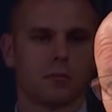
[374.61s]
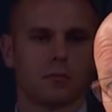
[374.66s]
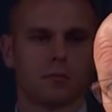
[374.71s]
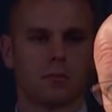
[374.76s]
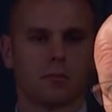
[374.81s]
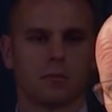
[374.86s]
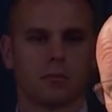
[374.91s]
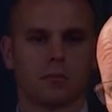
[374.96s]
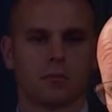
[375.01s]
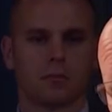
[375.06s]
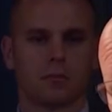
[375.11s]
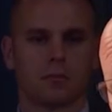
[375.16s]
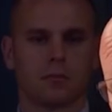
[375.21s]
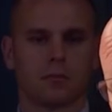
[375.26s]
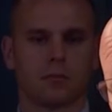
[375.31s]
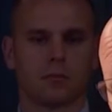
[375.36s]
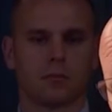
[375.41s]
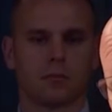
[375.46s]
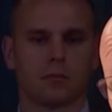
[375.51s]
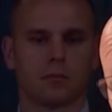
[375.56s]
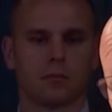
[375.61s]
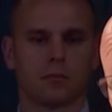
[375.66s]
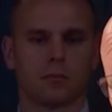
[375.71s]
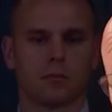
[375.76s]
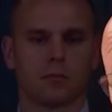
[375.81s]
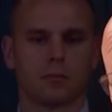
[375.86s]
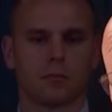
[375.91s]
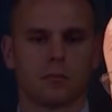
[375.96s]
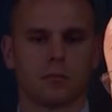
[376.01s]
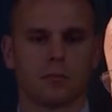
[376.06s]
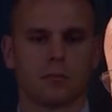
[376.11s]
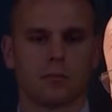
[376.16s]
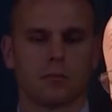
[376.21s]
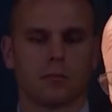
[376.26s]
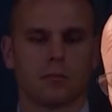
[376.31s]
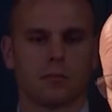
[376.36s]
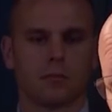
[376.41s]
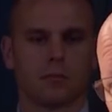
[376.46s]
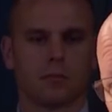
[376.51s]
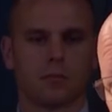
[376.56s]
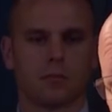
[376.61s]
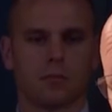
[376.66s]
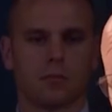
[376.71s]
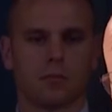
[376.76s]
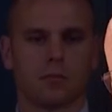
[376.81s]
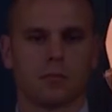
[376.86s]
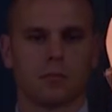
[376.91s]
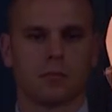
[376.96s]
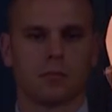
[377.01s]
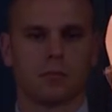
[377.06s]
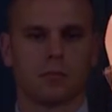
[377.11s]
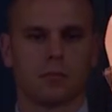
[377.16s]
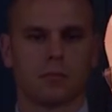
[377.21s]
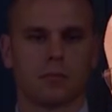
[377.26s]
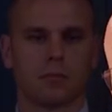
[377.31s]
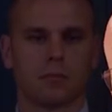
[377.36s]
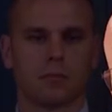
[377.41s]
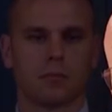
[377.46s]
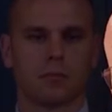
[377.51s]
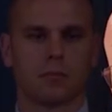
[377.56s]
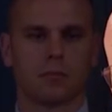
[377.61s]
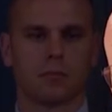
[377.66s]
(not speaking)